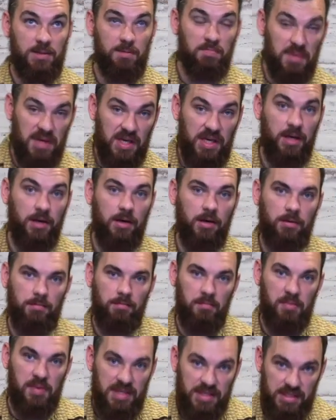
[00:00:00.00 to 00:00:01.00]
being
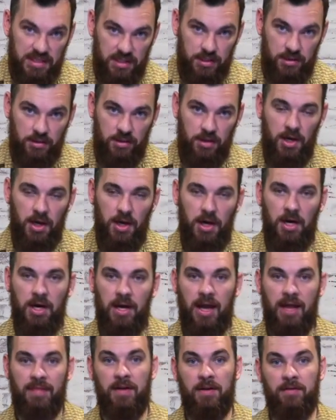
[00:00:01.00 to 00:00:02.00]
beaten,
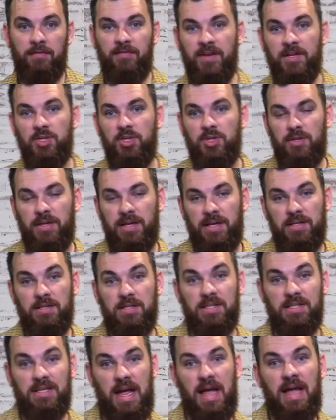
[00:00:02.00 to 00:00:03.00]
and then eventually as
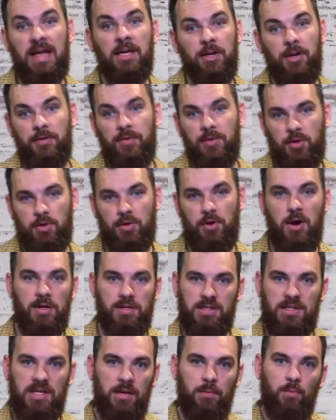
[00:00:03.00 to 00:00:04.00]
he's hanging on the
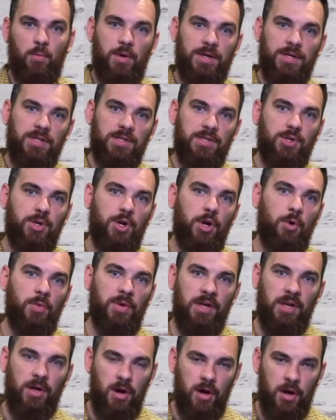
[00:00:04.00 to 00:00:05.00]
cross, and what is
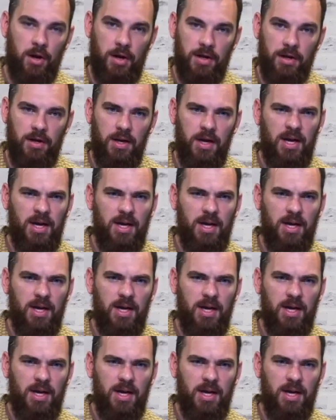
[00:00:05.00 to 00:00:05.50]
going on,